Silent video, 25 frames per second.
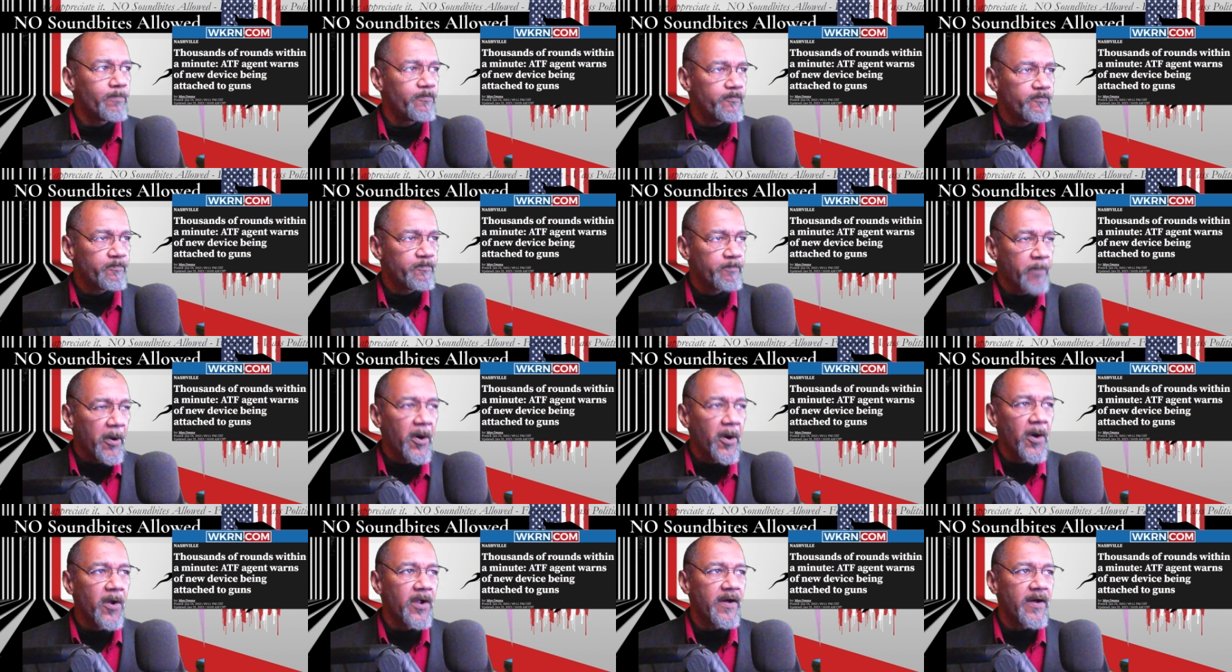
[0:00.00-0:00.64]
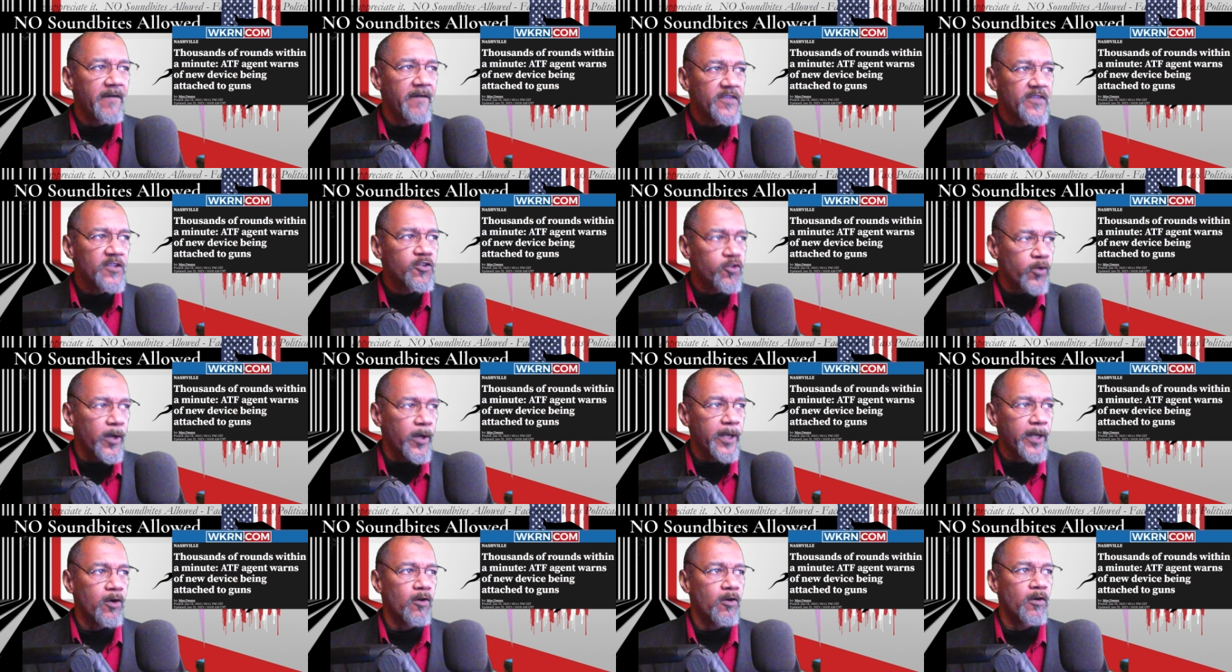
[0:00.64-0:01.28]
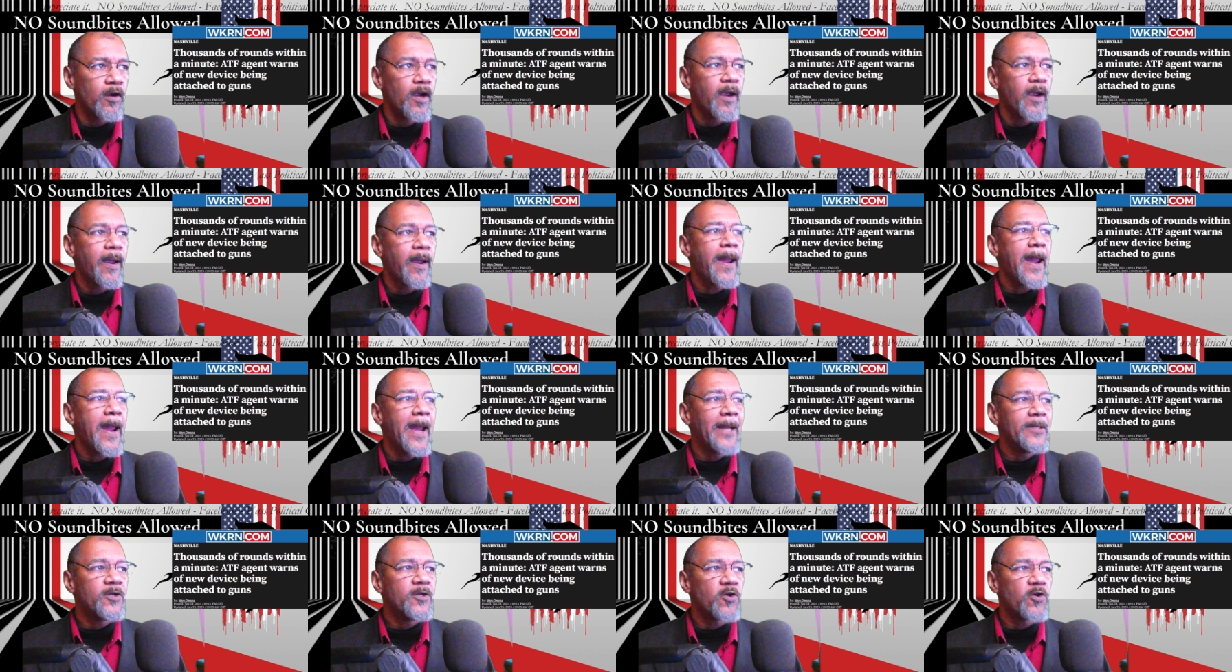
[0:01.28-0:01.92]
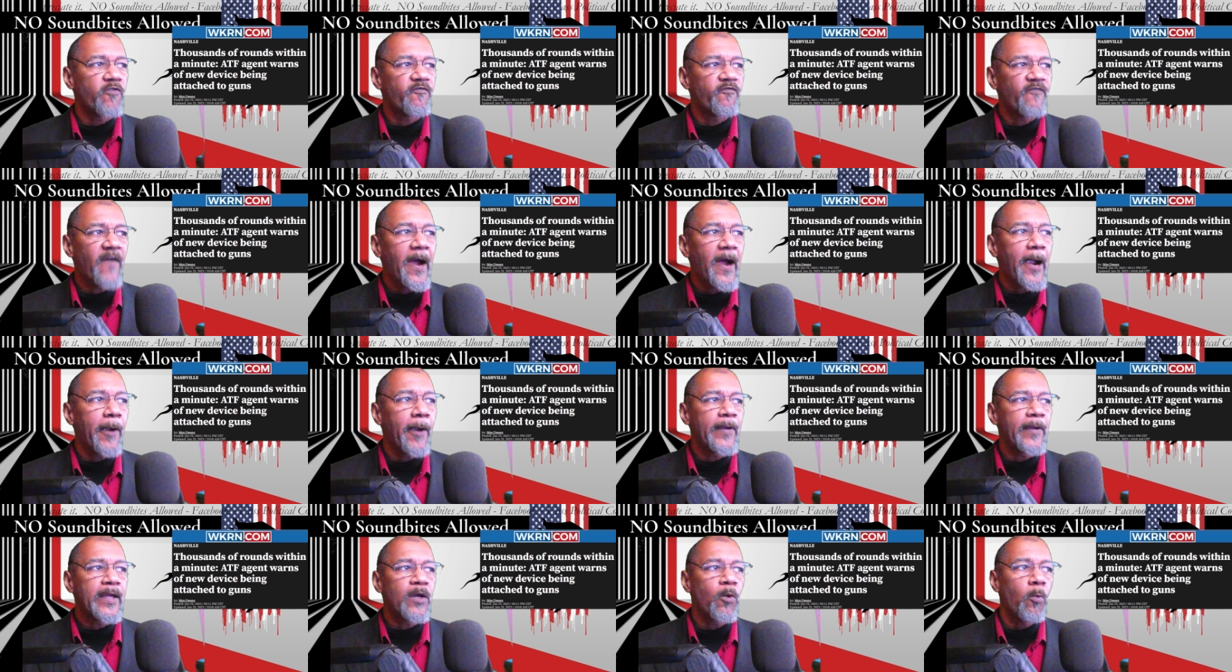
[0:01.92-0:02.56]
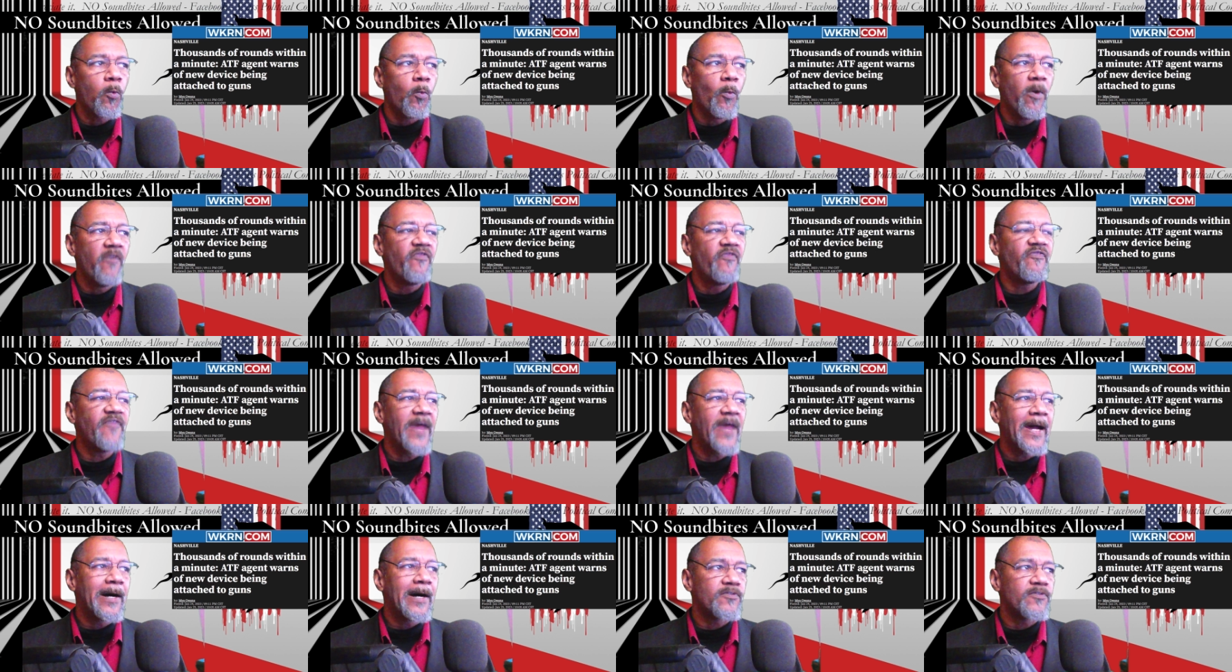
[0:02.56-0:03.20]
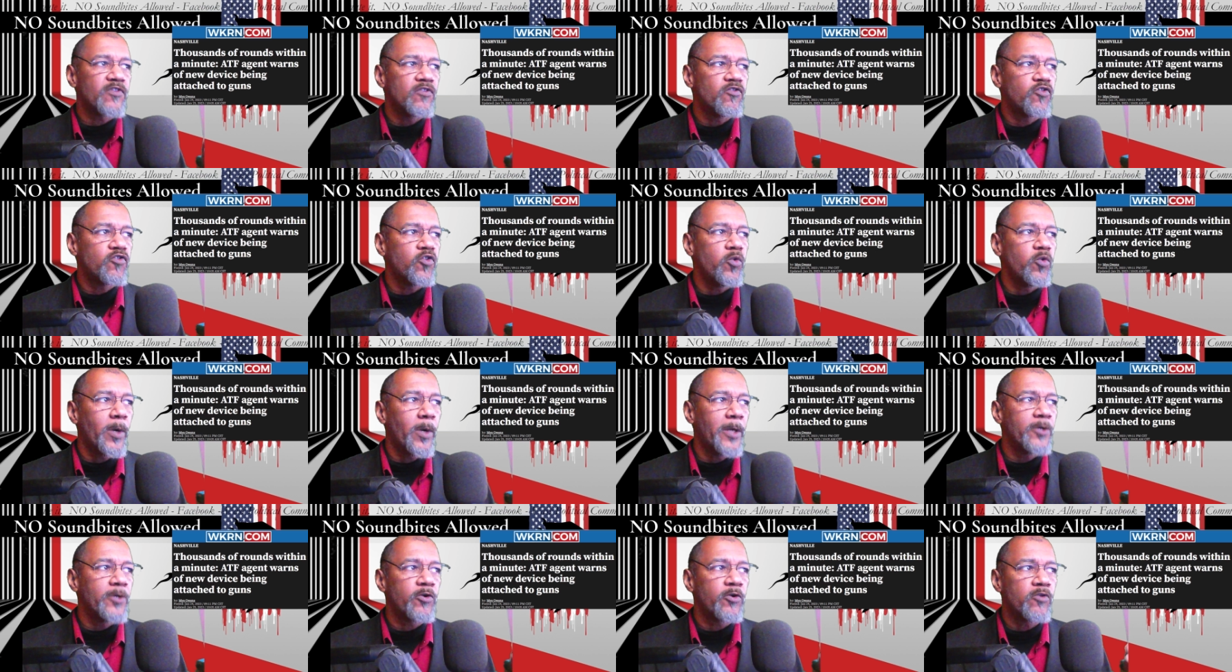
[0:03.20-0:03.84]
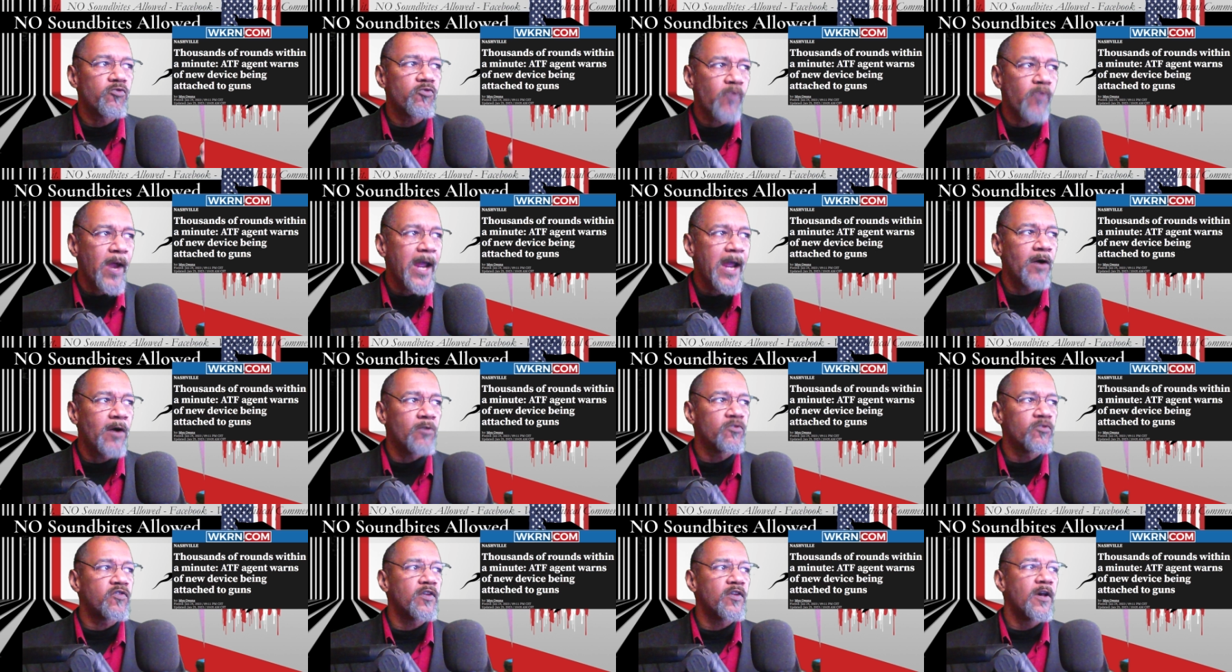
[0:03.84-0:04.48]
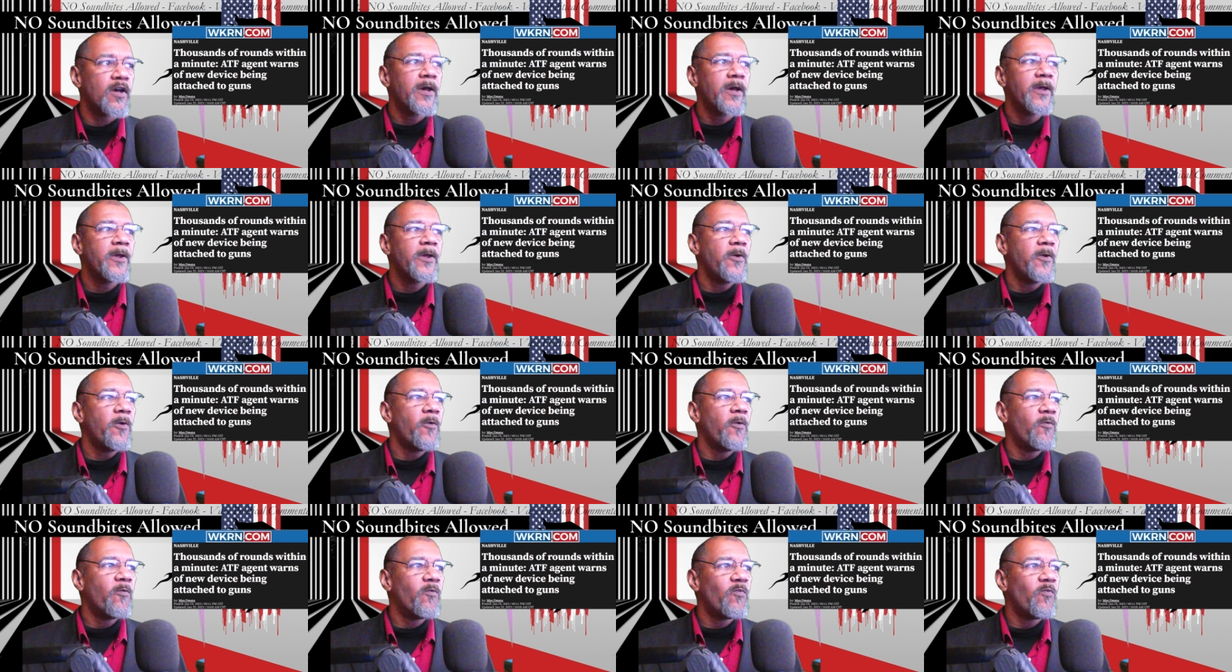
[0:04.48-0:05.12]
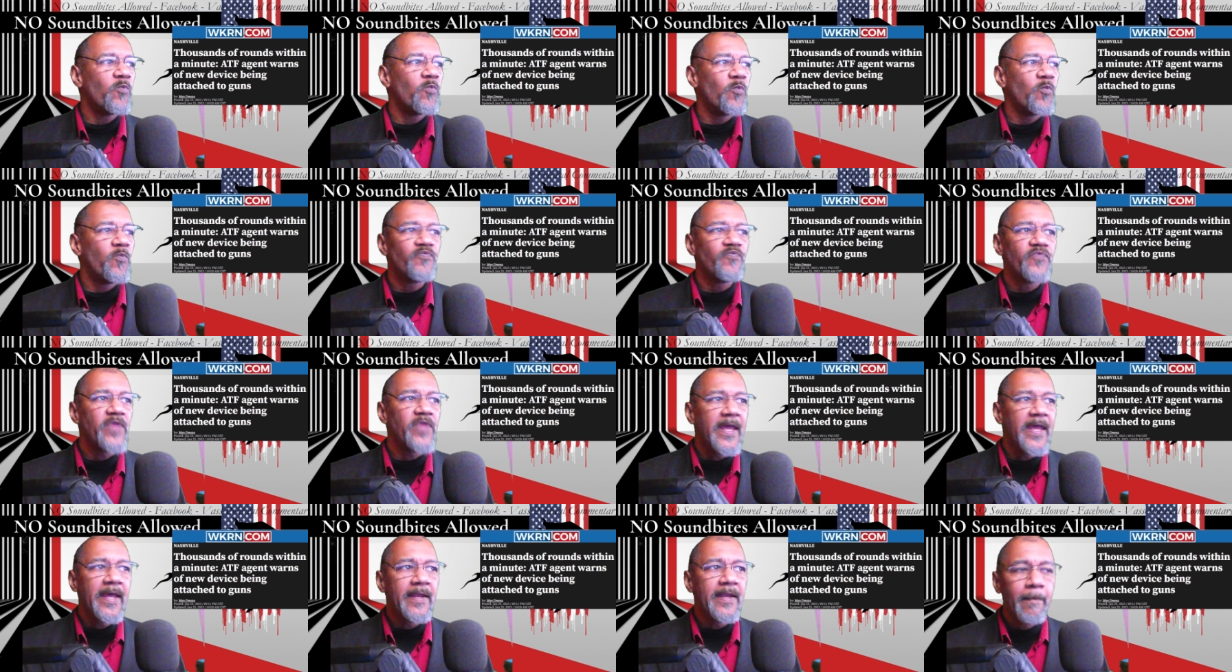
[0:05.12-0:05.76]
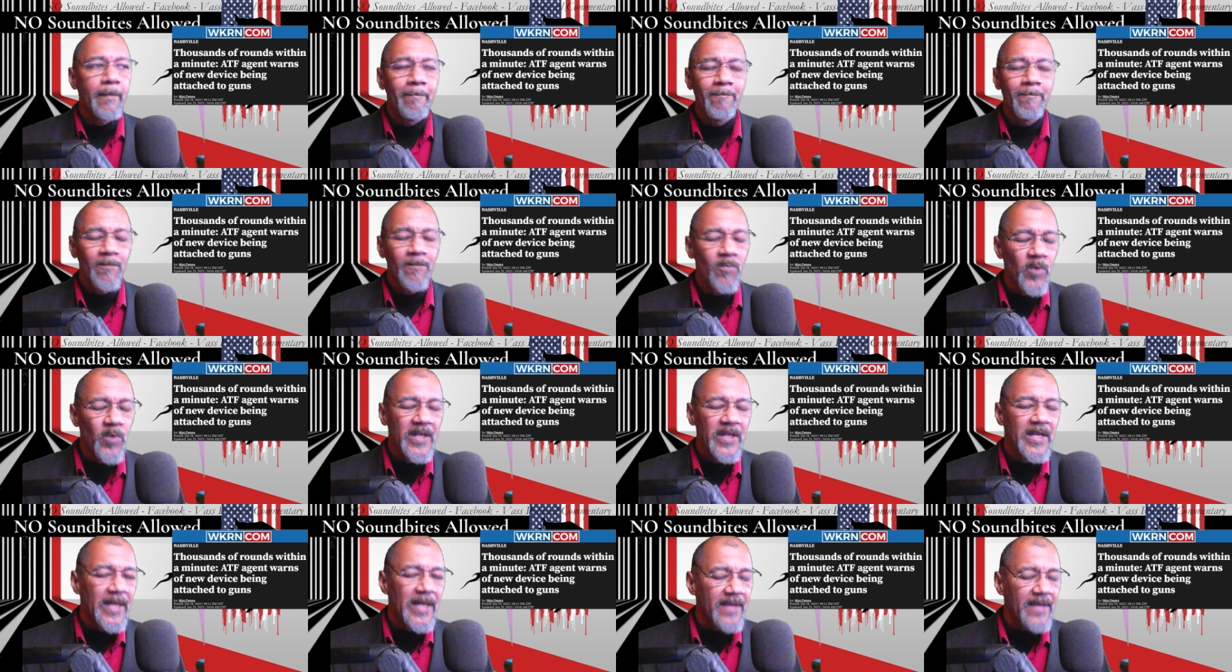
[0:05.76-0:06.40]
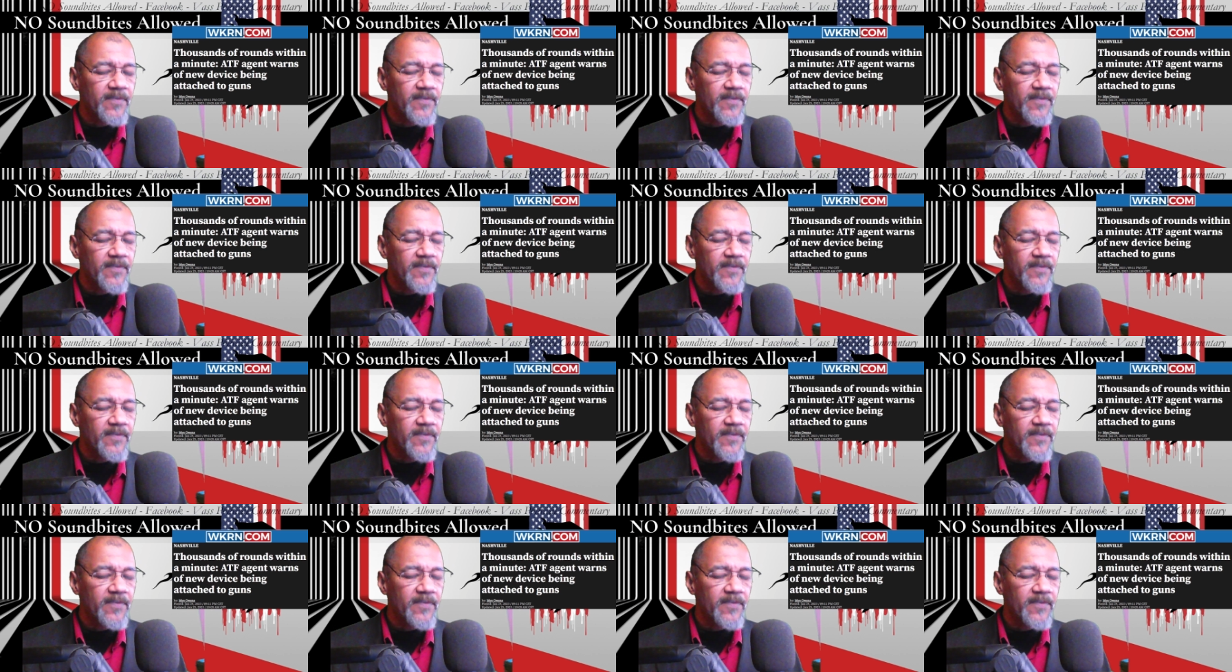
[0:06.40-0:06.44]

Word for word: pull of the trigger and you're firing 1,200 rounds in, a, in less